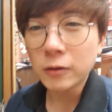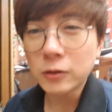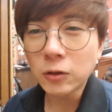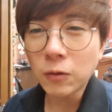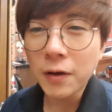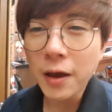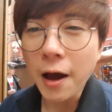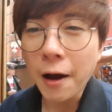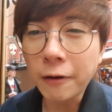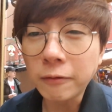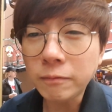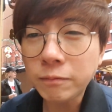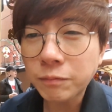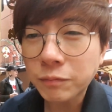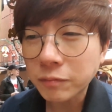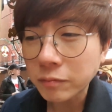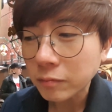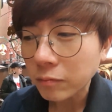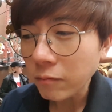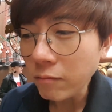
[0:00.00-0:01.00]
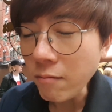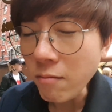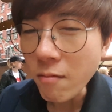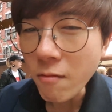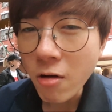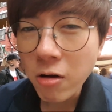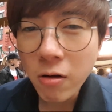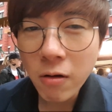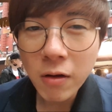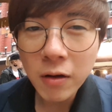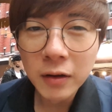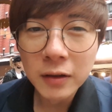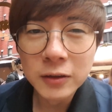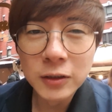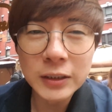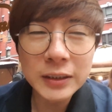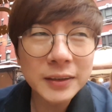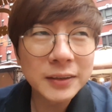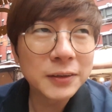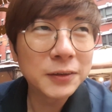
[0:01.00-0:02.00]
So yeah,
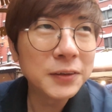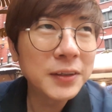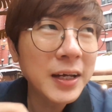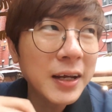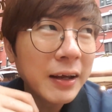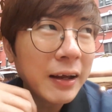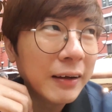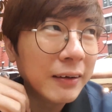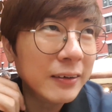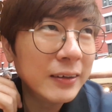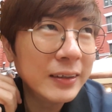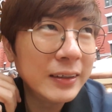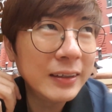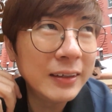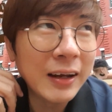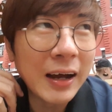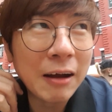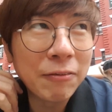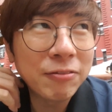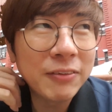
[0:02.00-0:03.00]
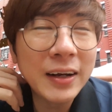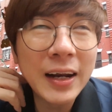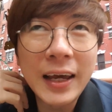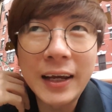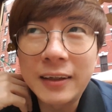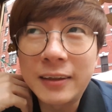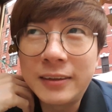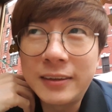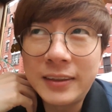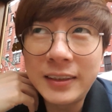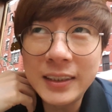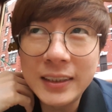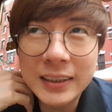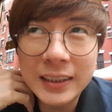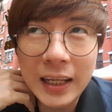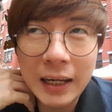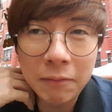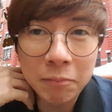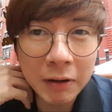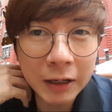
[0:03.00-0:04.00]
just today, after this
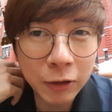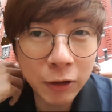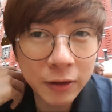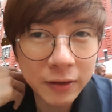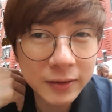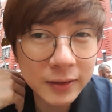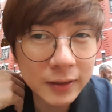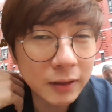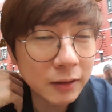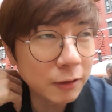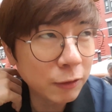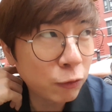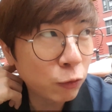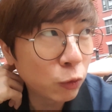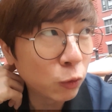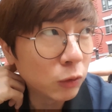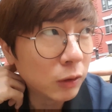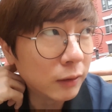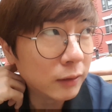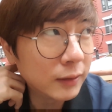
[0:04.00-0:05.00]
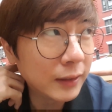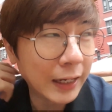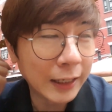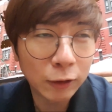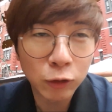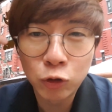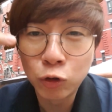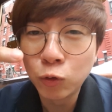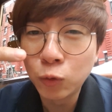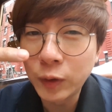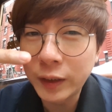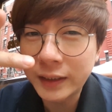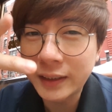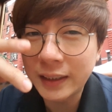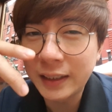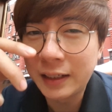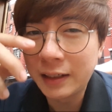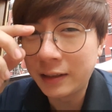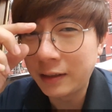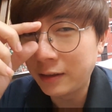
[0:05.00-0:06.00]
is like my 2 weeks
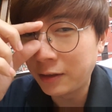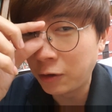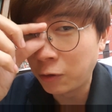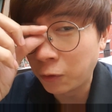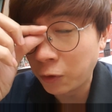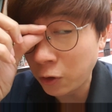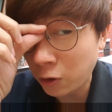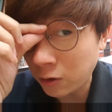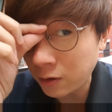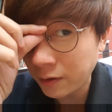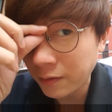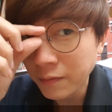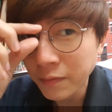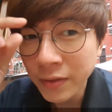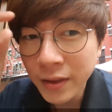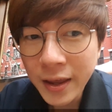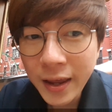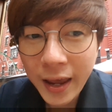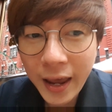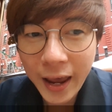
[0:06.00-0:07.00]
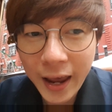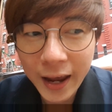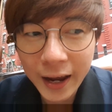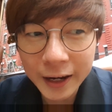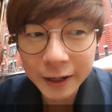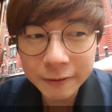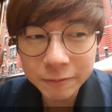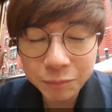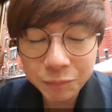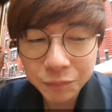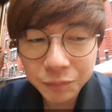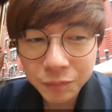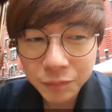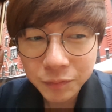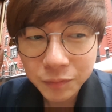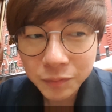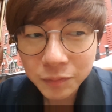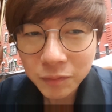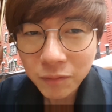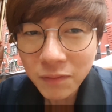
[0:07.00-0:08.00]
in New York, and
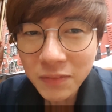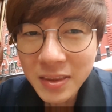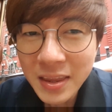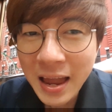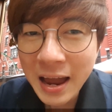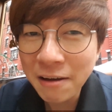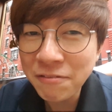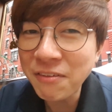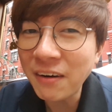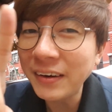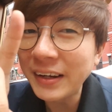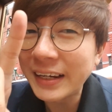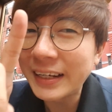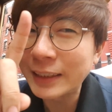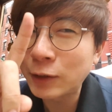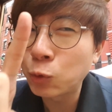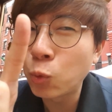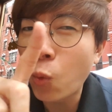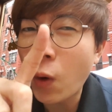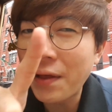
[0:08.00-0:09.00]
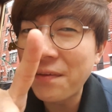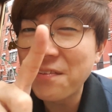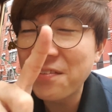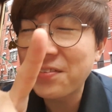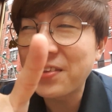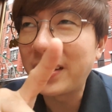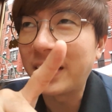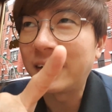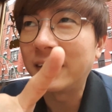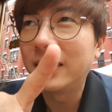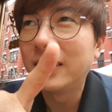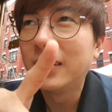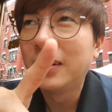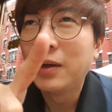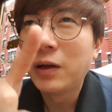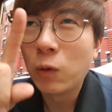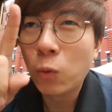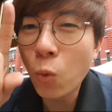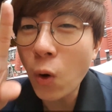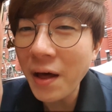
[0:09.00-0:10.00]
I found that there's one
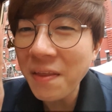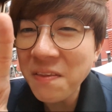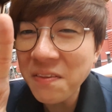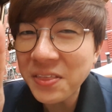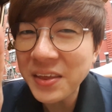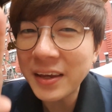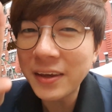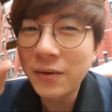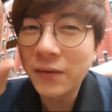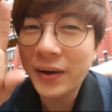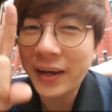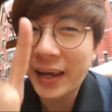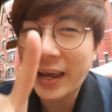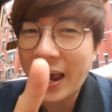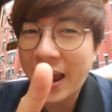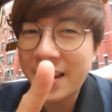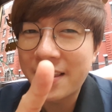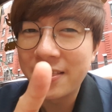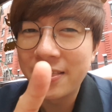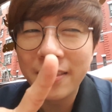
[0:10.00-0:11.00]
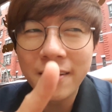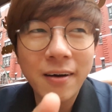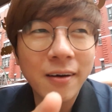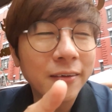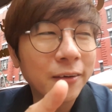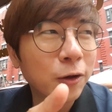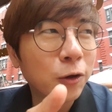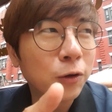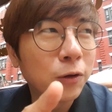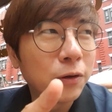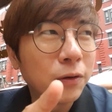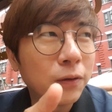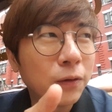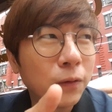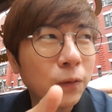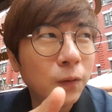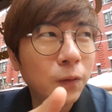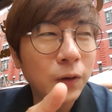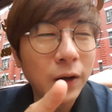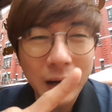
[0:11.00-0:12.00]
thing you cannot
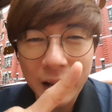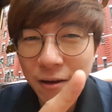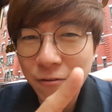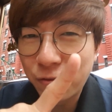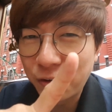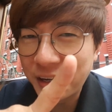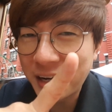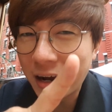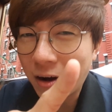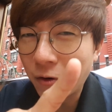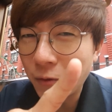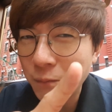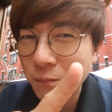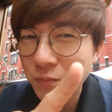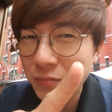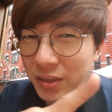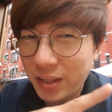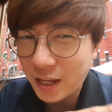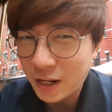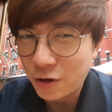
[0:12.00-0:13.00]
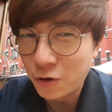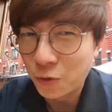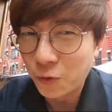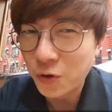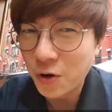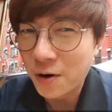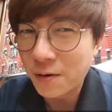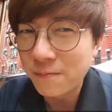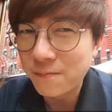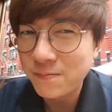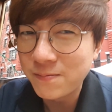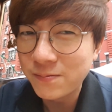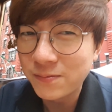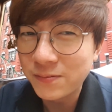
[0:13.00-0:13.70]
live without in New York.